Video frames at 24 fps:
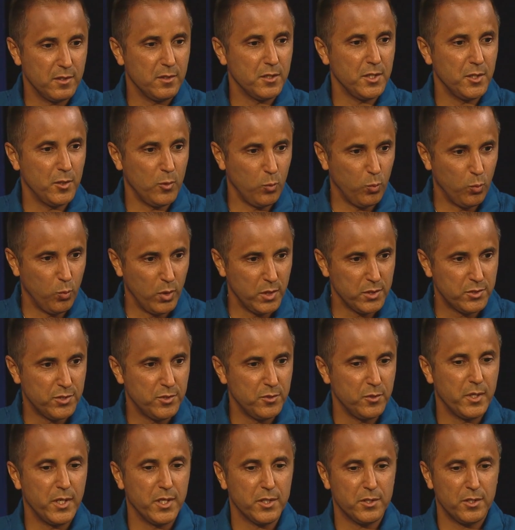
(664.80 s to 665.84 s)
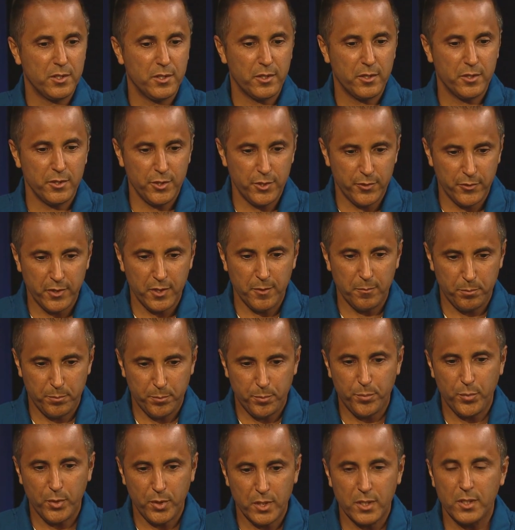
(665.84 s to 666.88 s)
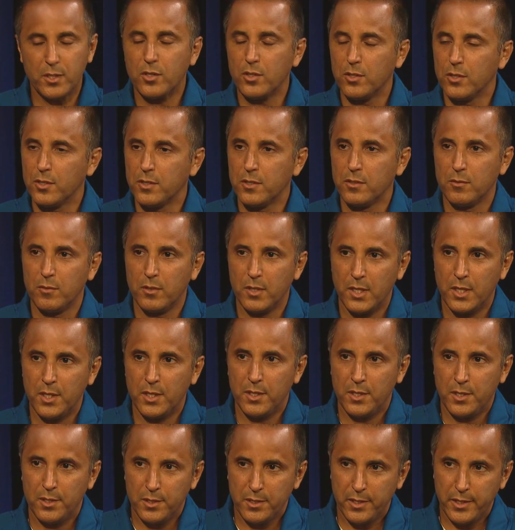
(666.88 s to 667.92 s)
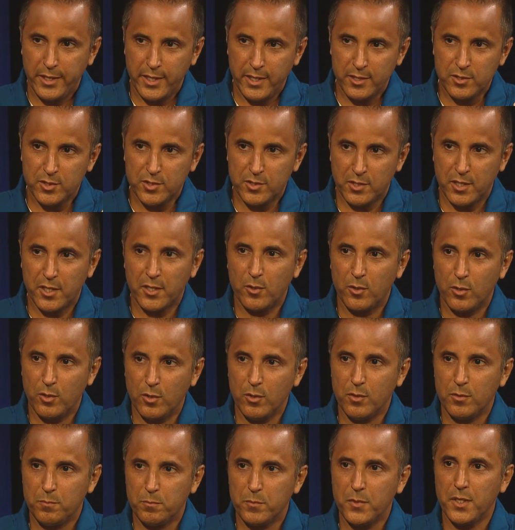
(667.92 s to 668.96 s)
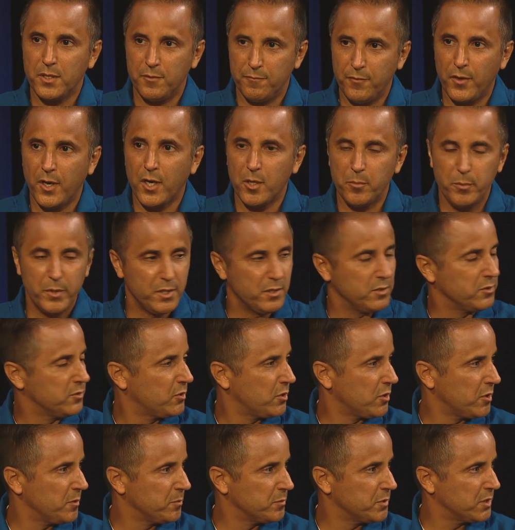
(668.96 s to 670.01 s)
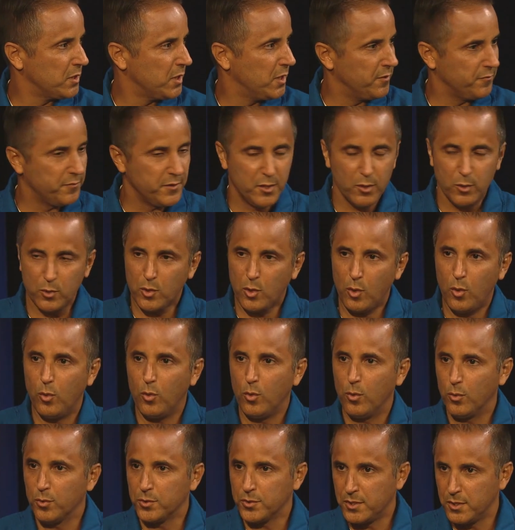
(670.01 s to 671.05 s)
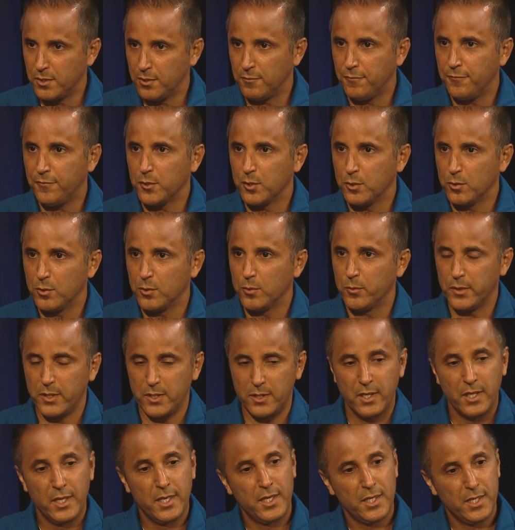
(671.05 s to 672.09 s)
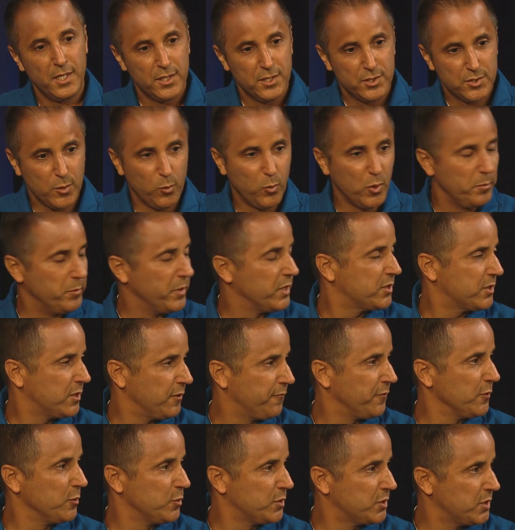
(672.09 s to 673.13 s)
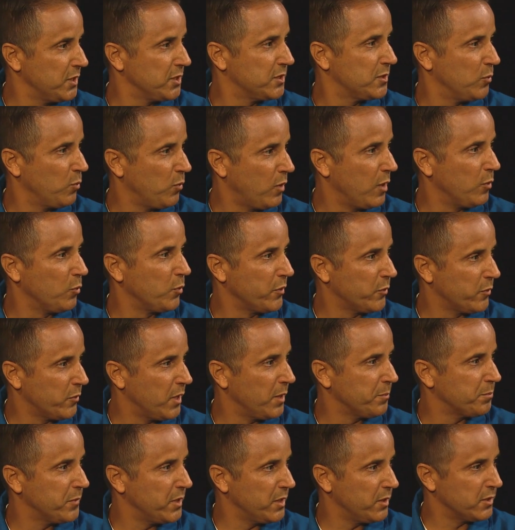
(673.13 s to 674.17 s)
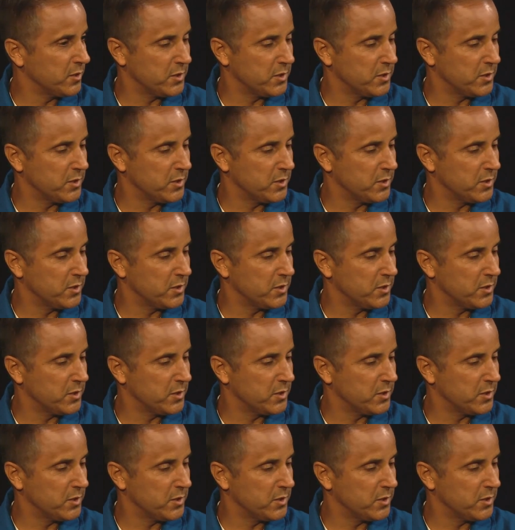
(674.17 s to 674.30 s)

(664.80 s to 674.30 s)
you know, once you get there, you're in a pretty good and sterile environment in terms of, you know, cold and the flu and so we missed the flu season while we were up there,